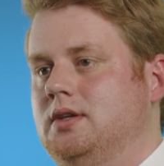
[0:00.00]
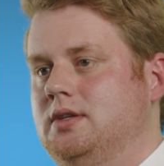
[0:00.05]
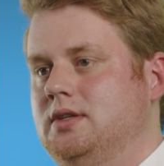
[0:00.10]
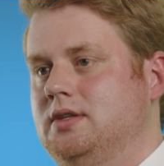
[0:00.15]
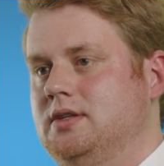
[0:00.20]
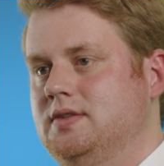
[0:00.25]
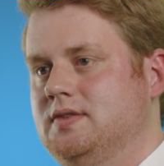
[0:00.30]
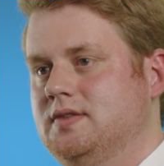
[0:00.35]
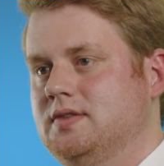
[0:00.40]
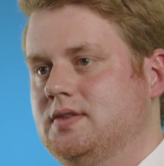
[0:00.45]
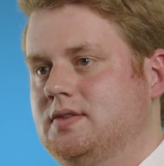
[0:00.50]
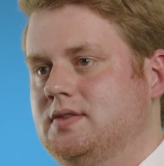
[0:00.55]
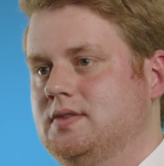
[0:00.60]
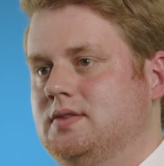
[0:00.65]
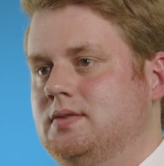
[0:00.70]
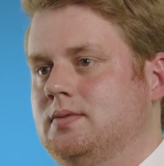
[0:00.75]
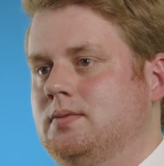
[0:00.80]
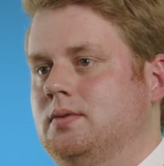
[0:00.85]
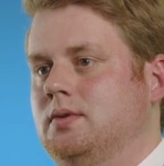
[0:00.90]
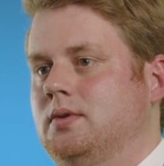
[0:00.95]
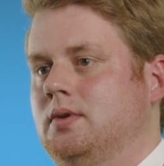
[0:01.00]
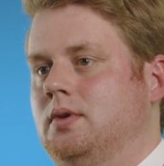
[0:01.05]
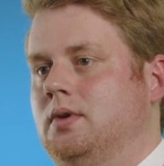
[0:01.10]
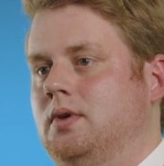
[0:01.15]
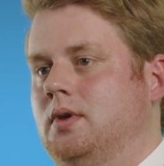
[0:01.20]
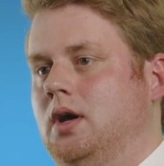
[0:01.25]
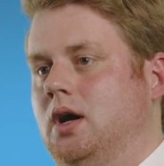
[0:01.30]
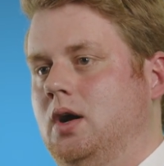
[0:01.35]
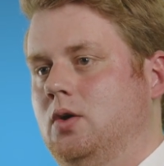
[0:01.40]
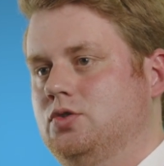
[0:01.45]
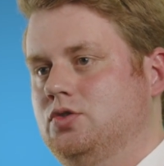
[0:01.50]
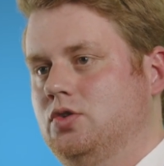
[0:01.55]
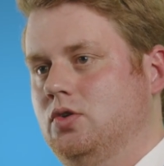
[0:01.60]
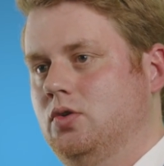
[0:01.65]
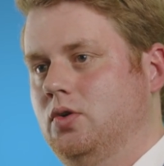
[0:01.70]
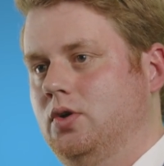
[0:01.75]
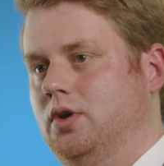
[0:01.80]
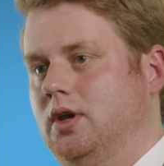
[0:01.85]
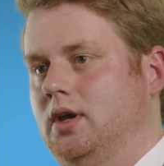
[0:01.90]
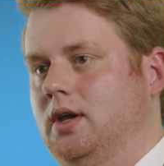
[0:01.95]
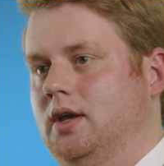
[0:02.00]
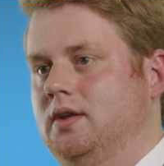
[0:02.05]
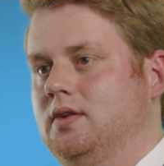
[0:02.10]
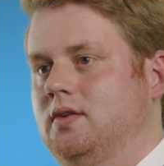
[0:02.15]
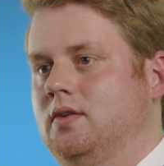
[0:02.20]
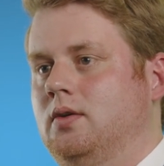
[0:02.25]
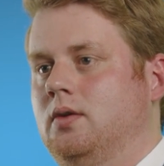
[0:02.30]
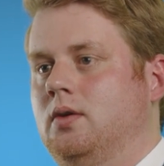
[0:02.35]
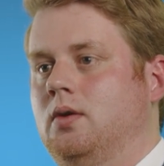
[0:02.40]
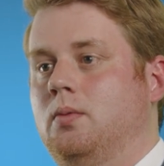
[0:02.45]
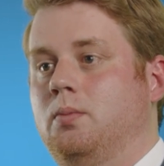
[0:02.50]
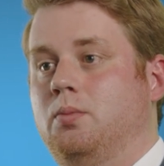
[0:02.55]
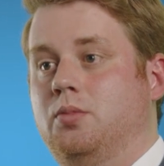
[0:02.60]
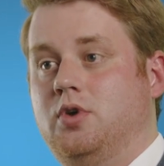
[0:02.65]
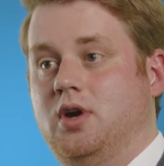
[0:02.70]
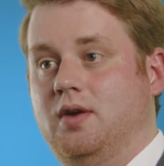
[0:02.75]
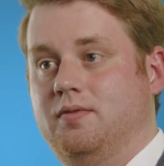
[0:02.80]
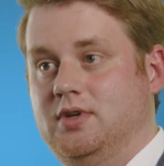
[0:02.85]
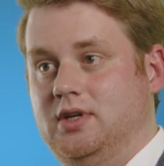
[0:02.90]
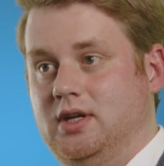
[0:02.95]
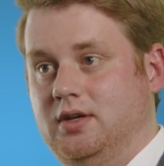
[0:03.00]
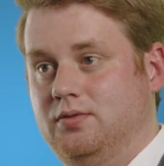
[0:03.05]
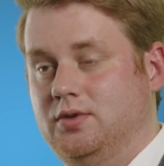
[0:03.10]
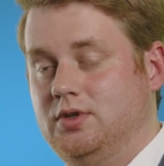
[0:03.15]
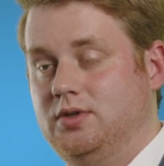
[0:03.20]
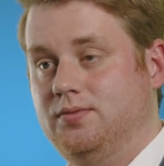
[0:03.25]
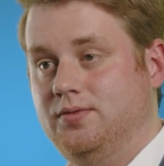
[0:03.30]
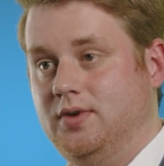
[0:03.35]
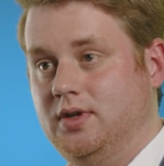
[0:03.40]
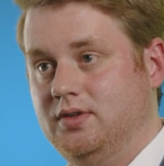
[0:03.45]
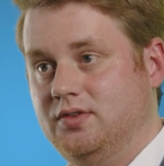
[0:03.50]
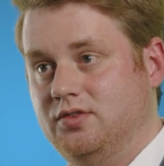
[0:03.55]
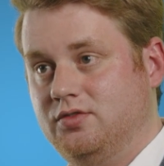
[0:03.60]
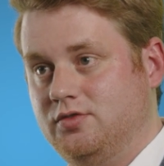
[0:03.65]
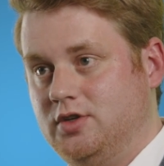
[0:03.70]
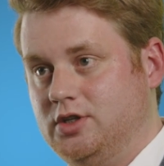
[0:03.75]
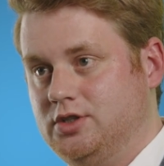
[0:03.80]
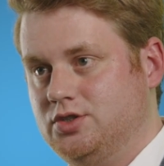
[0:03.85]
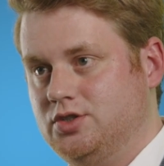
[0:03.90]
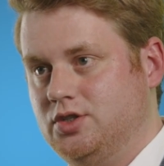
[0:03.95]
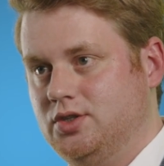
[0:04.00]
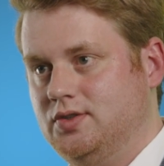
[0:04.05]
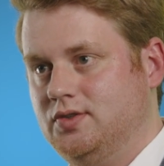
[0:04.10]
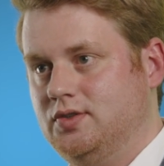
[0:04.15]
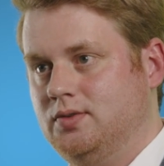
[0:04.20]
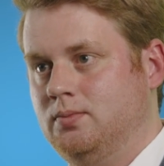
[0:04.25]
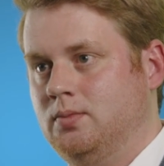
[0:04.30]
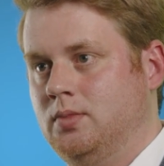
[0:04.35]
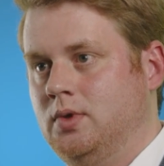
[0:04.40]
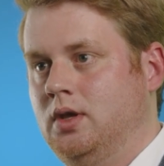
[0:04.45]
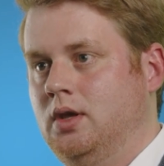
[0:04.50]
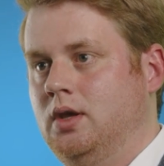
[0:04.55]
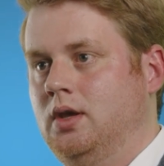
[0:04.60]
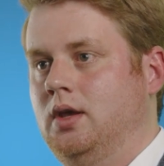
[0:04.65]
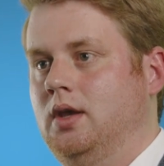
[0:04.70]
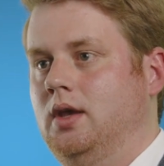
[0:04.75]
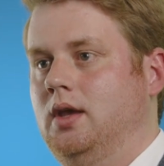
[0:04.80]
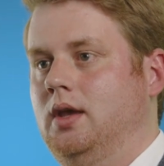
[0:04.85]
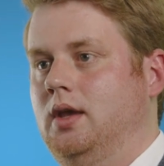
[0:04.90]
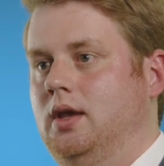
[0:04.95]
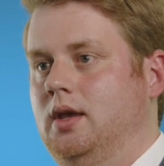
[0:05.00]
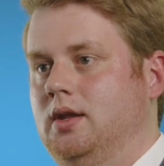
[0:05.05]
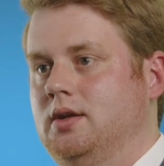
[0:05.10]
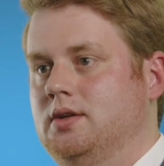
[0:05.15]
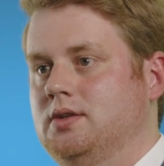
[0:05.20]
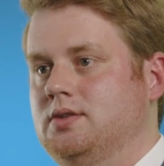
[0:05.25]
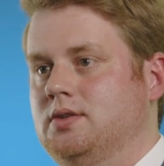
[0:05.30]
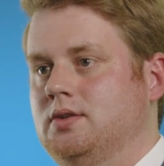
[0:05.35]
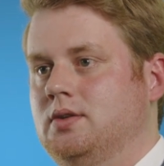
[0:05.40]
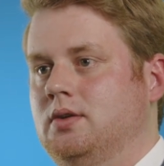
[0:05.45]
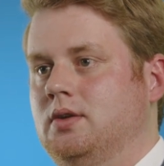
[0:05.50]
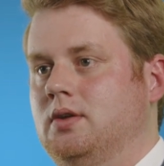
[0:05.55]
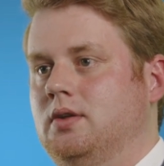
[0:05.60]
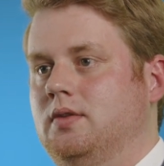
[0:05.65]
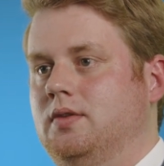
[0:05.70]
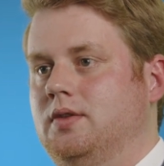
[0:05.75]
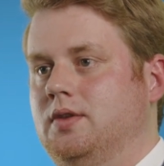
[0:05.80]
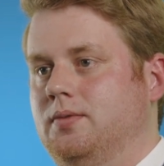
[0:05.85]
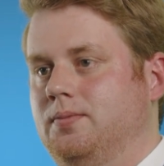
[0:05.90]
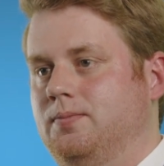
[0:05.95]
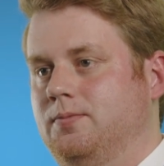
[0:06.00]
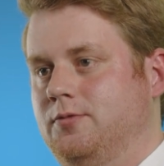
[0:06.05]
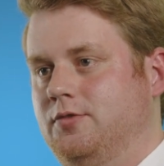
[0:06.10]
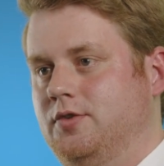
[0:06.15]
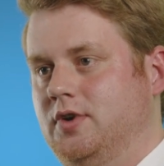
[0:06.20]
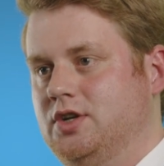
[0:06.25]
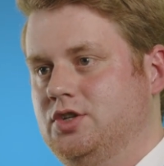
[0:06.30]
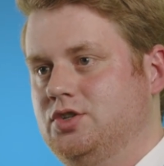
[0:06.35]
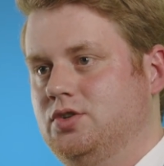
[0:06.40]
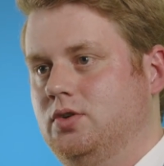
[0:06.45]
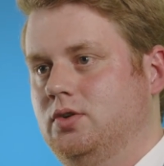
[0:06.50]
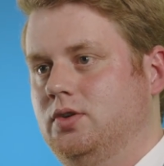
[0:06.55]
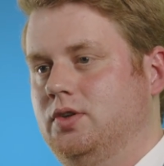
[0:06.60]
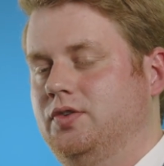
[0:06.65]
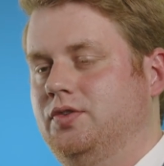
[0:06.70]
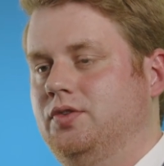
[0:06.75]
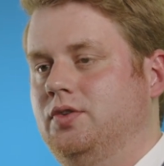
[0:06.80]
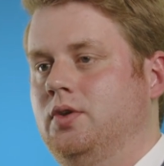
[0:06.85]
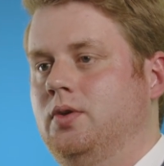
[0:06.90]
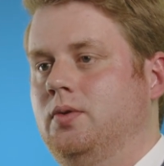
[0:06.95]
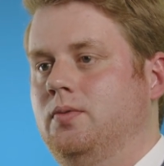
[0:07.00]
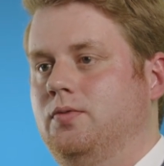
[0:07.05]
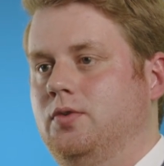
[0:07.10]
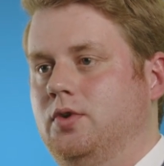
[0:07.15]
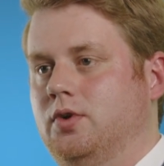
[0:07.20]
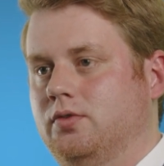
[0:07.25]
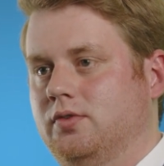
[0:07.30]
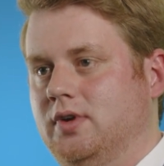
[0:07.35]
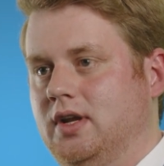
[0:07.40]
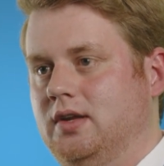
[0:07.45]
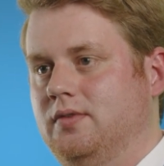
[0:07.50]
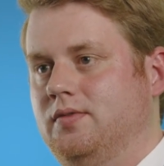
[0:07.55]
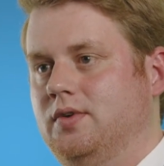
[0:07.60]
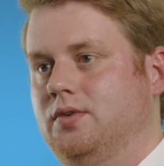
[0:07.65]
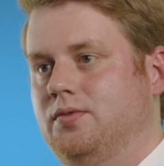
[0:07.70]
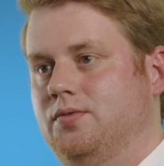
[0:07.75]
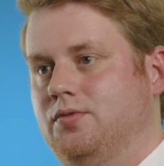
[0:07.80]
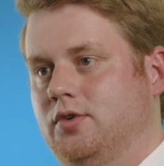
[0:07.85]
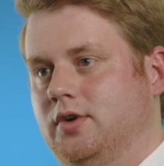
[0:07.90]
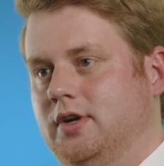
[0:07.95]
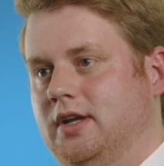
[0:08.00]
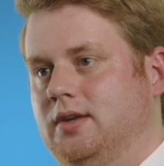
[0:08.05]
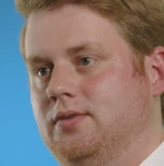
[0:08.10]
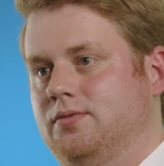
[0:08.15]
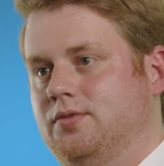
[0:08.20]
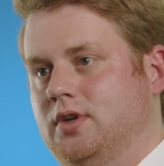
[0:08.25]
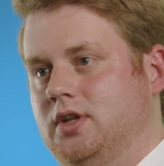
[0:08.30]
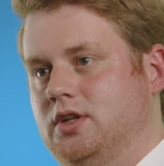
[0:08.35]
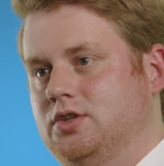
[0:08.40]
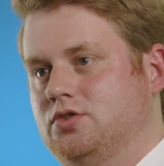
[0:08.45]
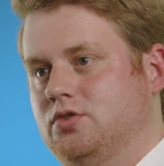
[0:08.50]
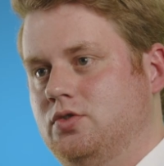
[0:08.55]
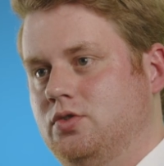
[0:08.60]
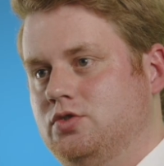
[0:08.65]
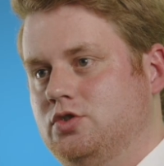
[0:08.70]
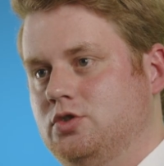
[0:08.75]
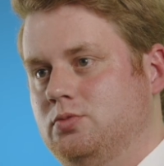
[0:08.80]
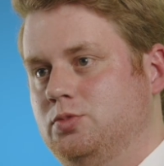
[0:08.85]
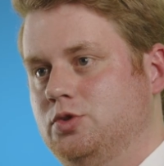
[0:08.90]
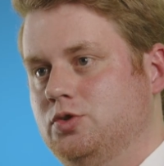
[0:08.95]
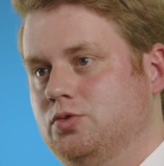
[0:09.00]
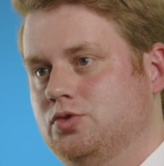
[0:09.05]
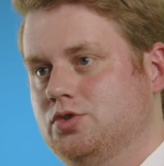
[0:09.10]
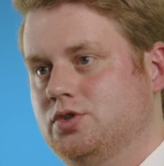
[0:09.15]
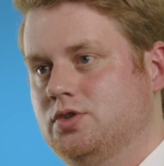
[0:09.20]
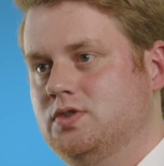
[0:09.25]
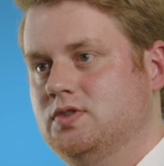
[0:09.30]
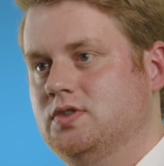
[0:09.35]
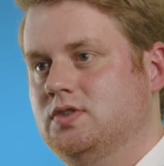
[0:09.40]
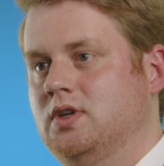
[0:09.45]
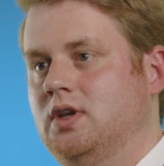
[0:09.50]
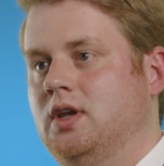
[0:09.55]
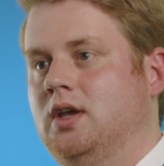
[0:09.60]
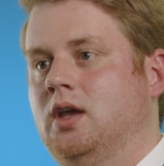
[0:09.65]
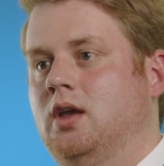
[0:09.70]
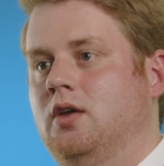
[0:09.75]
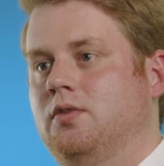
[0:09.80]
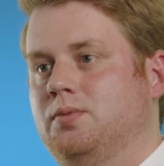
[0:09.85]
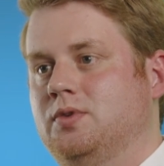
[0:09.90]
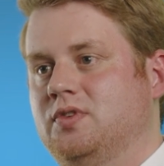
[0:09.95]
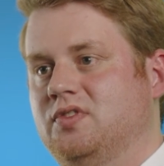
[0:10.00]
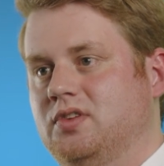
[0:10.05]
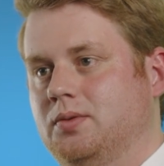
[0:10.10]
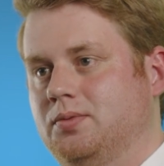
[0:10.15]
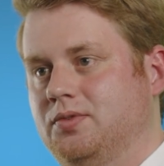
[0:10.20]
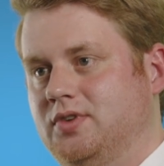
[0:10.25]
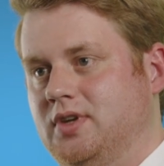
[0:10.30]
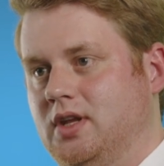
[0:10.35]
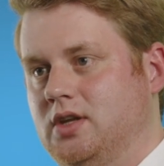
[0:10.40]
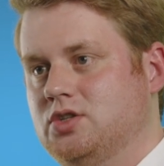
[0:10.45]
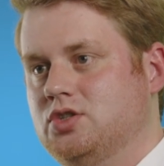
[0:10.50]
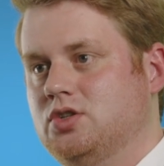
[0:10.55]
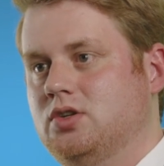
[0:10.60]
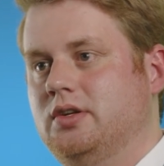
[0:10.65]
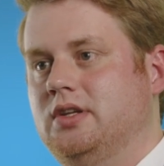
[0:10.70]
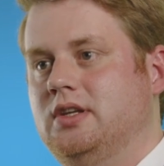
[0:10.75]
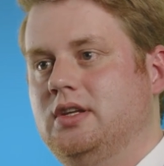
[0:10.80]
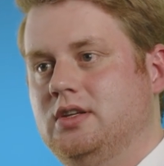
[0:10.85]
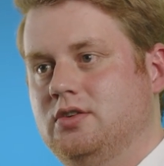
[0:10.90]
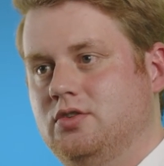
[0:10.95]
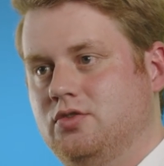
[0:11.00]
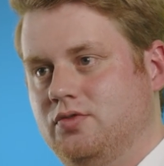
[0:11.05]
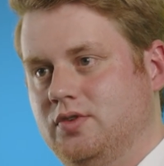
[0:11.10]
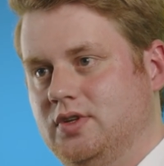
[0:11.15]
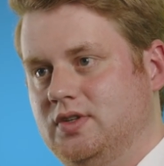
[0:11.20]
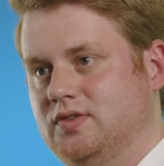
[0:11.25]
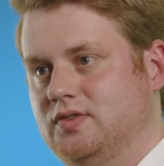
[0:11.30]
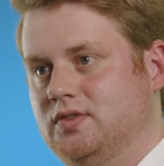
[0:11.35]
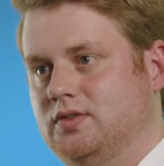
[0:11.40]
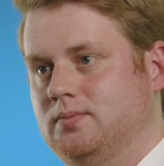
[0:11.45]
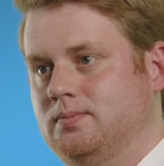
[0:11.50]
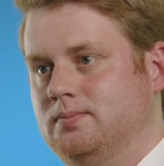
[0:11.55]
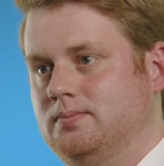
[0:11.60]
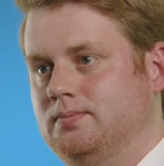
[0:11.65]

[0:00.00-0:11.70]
eases how to look at private equity fund structures and the thresholds for relevant foreign financial contributions have been substantially increased.